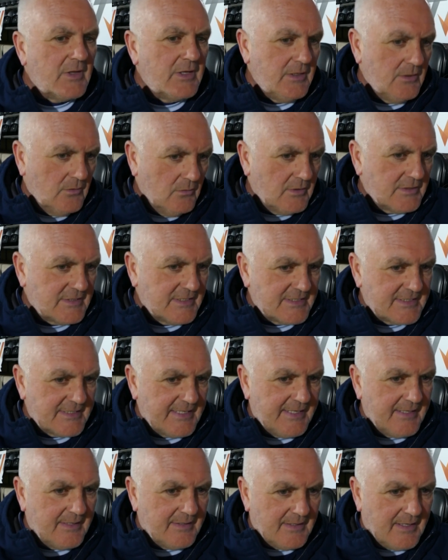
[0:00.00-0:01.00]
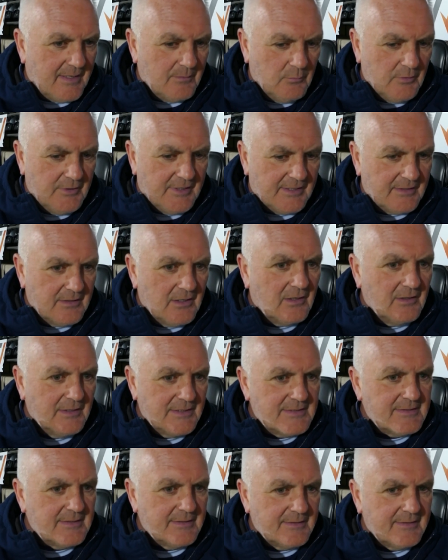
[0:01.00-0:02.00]
you know, as I say, I would
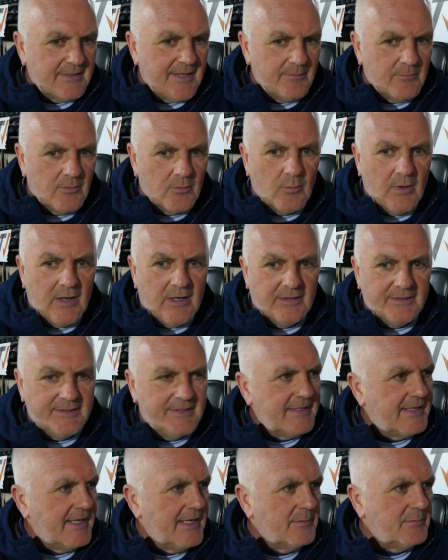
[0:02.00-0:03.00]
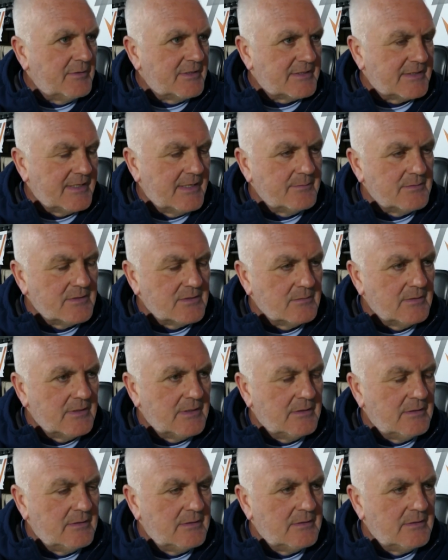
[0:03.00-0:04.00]
acknowledge that they were well in the game at times as well.